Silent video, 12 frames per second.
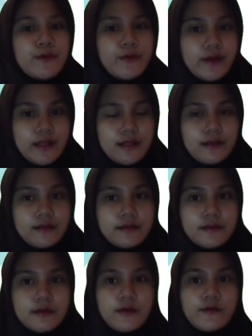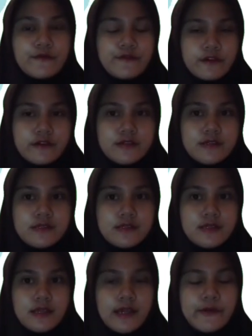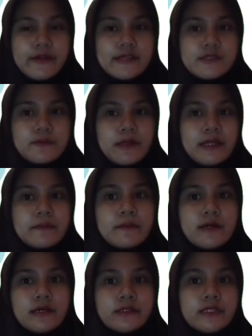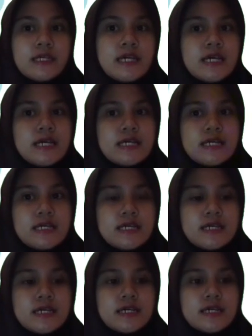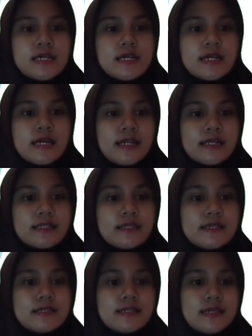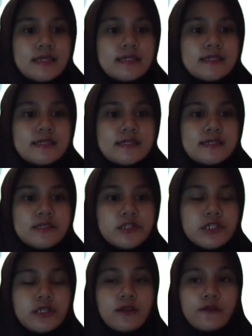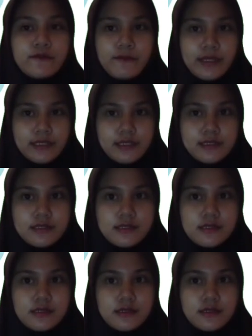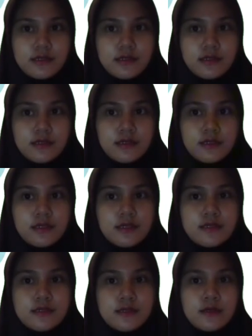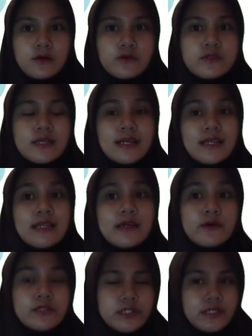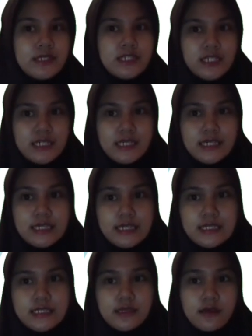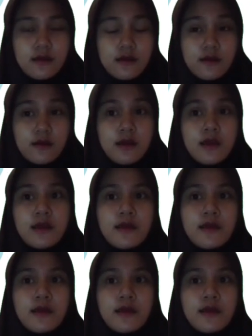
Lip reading: Well, first, I will explain about characterizing the essential of methods. So, second language teaching is a